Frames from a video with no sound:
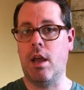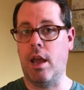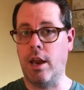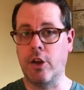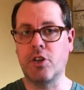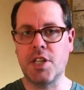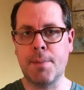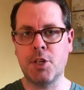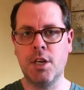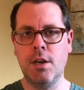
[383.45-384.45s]
An
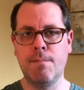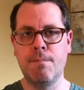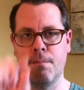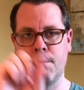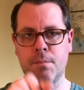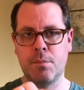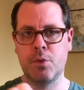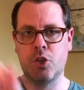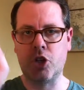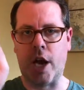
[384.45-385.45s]
interception?
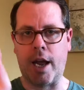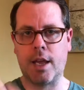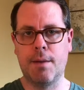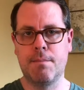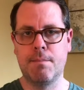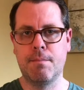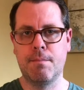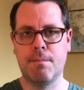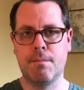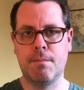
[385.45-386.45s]
Check.
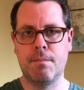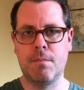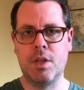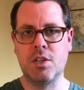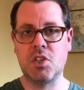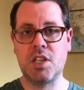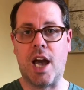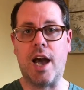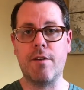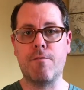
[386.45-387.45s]

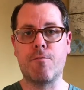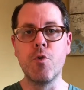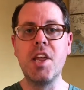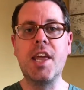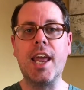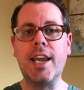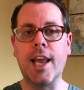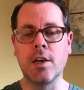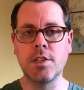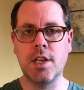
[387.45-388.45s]
Scott freaking
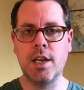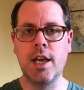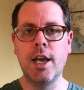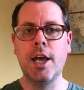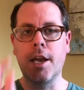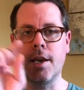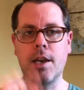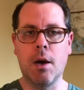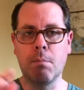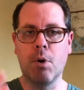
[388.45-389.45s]
Nelson?
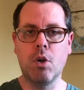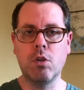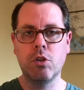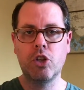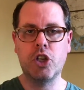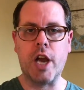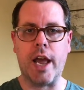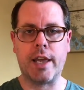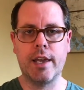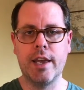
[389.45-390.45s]
Double
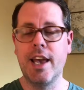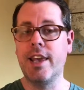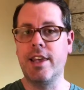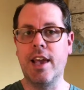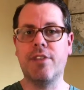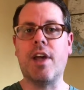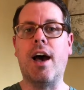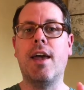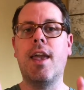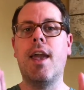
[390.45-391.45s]
check. Yes,
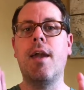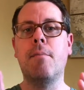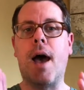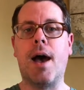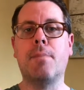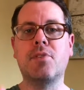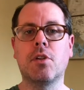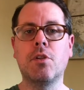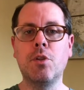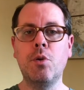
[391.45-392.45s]
I am
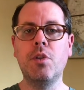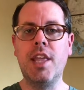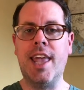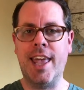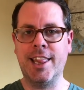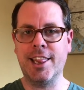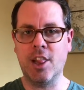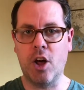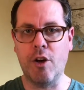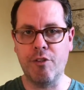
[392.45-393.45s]
absolutely in
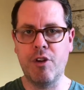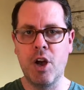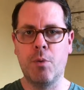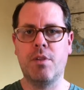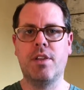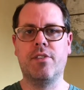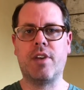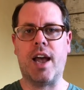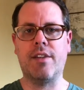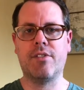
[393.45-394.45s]
love with this
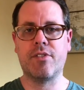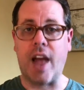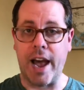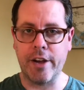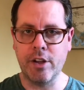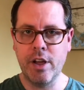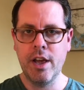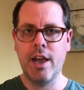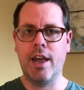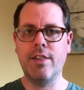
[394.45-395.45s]
guy's style
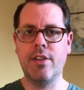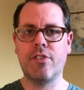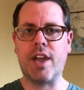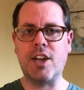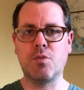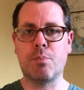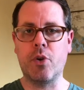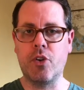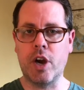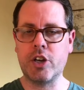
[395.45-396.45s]
and this guy's
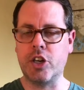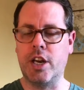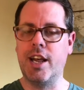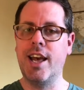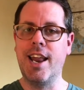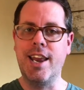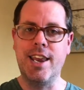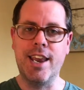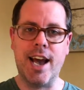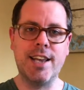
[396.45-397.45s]
production.
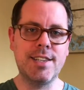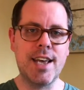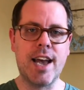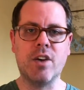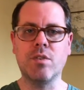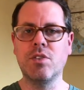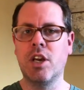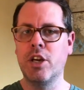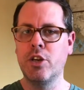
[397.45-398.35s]
9 tackles,